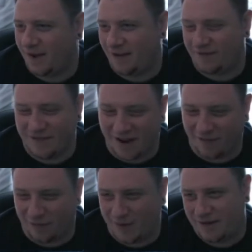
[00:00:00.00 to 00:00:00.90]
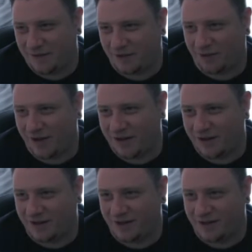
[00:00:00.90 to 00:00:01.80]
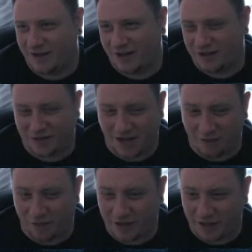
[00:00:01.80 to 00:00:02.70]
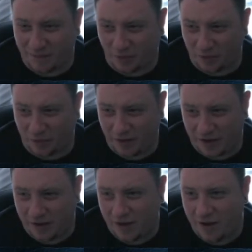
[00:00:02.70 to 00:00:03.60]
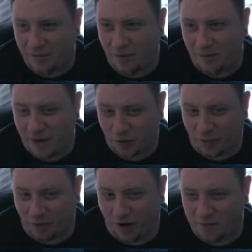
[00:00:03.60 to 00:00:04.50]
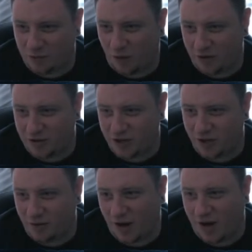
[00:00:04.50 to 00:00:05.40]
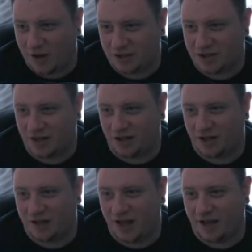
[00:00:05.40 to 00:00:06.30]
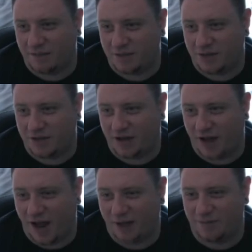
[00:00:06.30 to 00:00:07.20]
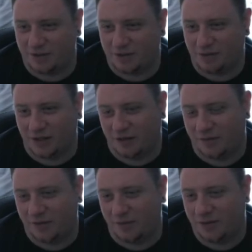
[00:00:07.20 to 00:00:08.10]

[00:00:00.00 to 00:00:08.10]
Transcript: never beaten 3, because I just get really bored with it. But Metroid Primes 1 and 2 are solid games, and I absolutely love them.